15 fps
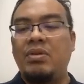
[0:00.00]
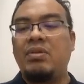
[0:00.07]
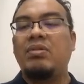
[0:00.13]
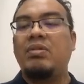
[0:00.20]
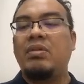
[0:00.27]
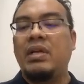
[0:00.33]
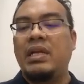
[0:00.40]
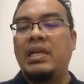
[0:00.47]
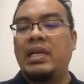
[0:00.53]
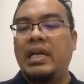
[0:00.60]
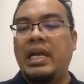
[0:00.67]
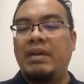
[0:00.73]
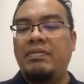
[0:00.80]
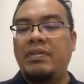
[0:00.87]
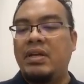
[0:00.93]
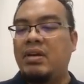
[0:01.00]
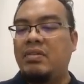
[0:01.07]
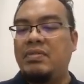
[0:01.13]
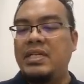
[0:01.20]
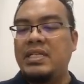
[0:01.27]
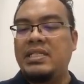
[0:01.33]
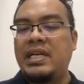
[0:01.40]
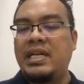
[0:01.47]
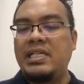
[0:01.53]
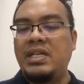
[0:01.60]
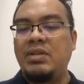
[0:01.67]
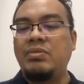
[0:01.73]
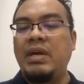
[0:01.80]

of you have heard of this strategy.